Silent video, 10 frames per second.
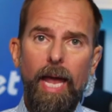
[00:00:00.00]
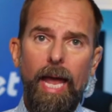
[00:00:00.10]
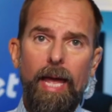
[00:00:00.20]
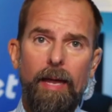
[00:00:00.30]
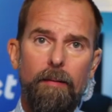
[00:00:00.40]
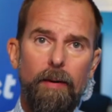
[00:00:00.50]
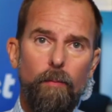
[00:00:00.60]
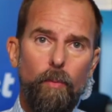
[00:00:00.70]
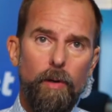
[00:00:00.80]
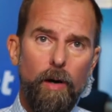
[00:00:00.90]
And
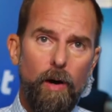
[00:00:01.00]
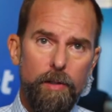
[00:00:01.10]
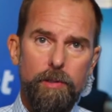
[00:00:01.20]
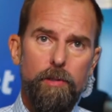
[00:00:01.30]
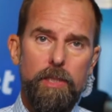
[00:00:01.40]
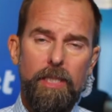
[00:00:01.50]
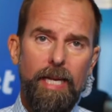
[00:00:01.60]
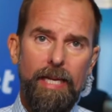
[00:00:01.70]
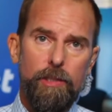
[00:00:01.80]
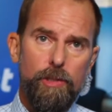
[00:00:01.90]
we're also seeing
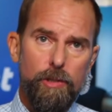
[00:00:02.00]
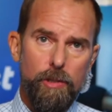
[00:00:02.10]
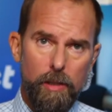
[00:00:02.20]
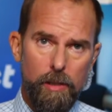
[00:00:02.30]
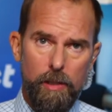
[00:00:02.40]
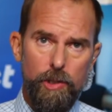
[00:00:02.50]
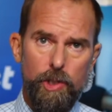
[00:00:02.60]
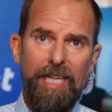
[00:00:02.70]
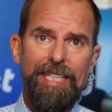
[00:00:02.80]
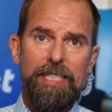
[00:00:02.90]
a surge
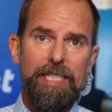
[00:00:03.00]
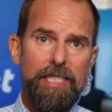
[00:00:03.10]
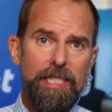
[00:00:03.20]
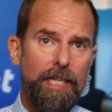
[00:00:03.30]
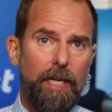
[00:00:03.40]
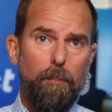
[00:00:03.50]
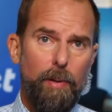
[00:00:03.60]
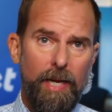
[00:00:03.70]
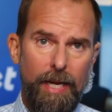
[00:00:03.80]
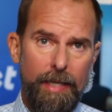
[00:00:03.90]
in sick
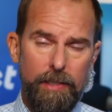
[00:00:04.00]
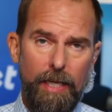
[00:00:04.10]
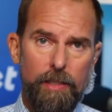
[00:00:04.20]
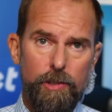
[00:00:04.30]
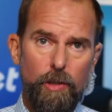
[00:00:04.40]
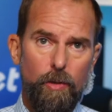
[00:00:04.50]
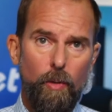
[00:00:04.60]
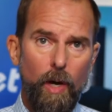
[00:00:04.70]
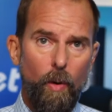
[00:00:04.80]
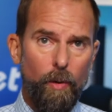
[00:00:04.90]
pets. And so
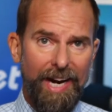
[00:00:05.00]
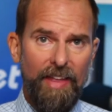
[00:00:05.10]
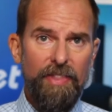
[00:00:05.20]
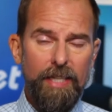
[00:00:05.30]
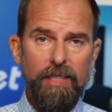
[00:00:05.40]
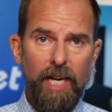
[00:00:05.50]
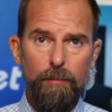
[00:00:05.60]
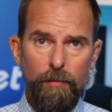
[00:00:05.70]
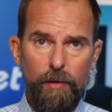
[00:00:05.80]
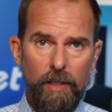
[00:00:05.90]
we're at that time
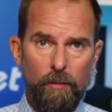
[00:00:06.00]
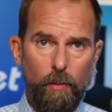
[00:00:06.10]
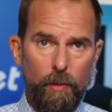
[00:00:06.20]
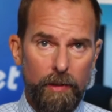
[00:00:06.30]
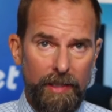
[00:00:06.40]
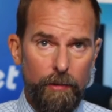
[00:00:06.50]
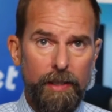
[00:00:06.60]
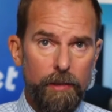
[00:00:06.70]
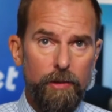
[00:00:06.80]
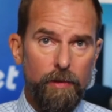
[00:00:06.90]
of year where we're entering
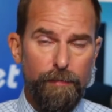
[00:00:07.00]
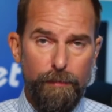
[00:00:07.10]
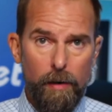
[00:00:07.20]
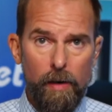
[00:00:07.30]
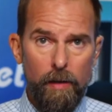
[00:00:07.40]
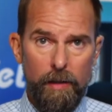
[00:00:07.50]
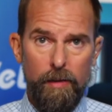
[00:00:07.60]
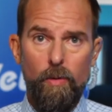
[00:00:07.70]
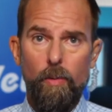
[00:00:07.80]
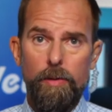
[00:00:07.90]
into the fall in the
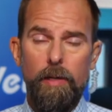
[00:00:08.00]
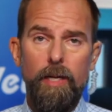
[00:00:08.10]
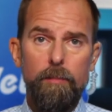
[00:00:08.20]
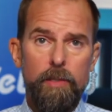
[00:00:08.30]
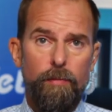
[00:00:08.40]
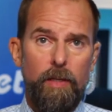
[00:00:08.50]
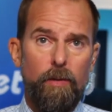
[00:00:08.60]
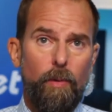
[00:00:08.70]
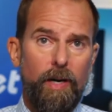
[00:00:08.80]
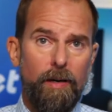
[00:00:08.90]
Northern Hemisphere,
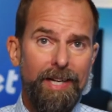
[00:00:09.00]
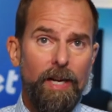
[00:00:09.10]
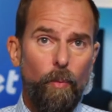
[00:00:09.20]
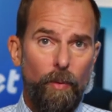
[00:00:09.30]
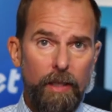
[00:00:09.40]
where we